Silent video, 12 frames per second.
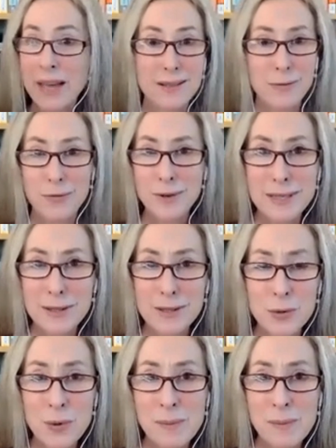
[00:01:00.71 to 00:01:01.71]
And for
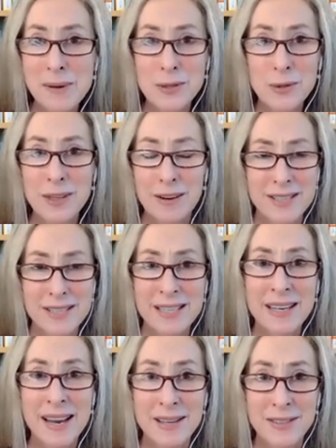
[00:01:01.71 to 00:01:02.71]
years, we've been told that our
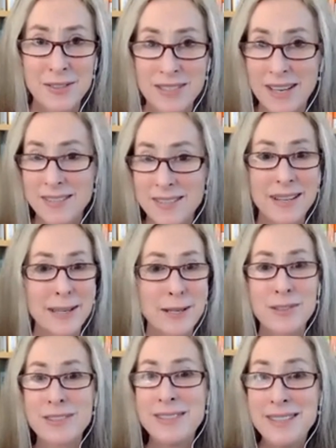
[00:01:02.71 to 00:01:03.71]
D N A is our destiny.
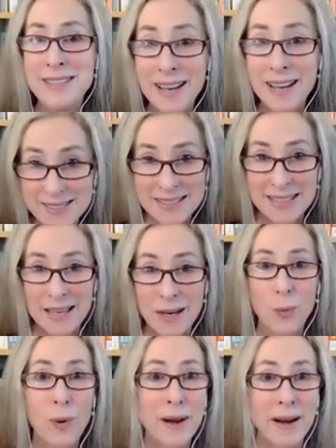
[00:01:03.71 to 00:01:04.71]
You're destined to
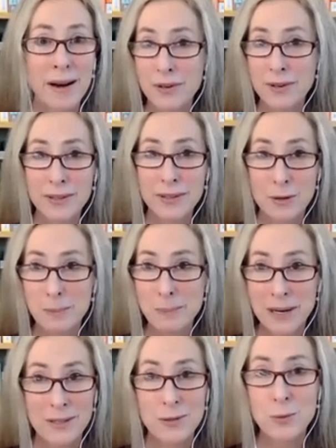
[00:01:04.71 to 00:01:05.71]
get whatever your
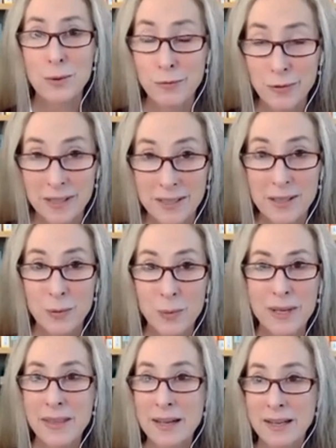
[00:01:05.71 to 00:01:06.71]
parents were afflicted
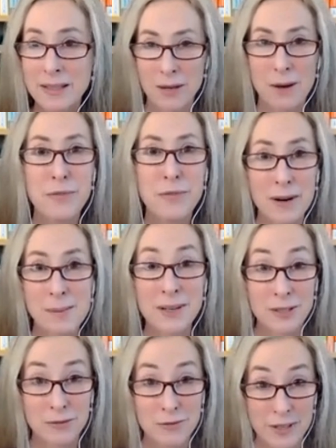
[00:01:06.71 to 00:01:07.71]
with. And it's a very
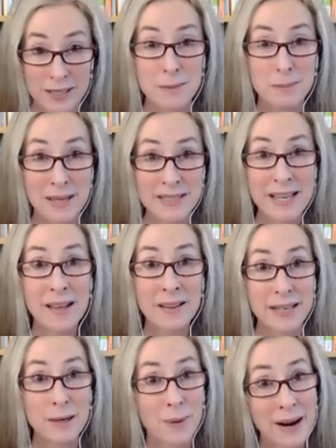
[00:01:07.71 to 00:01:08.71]
much a victim
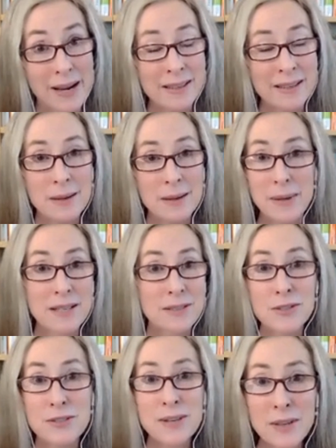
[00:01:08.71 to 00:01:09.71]
mentality, right?
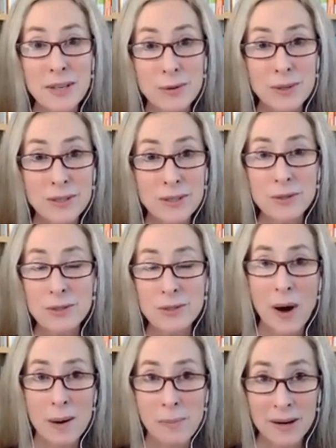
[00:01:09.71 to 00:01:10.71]
Because there's nothing you can do, so
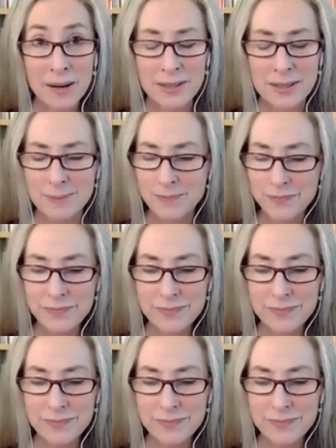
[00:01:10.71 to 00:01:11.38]
why bother?